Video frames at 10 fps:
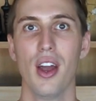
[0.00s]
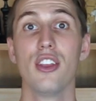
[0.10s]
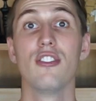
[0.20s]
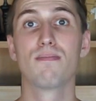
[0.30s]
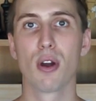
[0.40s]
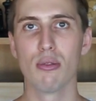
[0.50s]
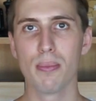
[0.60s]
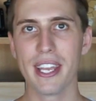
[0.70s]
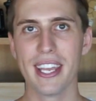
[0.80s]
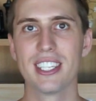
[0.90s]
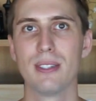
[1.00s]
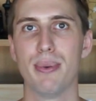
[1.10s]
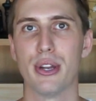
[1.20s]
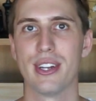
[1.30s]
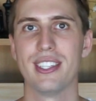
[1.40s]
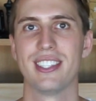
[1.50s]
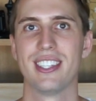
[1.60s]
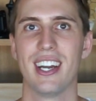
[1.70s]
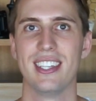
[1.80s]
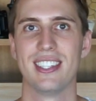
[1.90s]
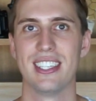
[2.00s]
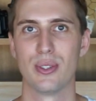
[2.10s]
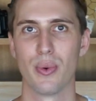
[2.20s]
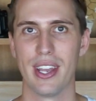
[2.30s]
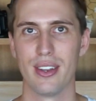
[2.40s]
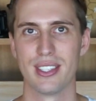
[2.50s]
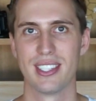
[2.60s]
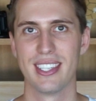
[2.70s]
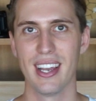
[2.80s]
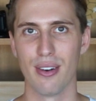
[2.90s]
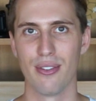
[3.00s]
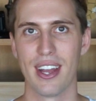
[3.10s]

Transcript: You've probably experienced science this way yourself,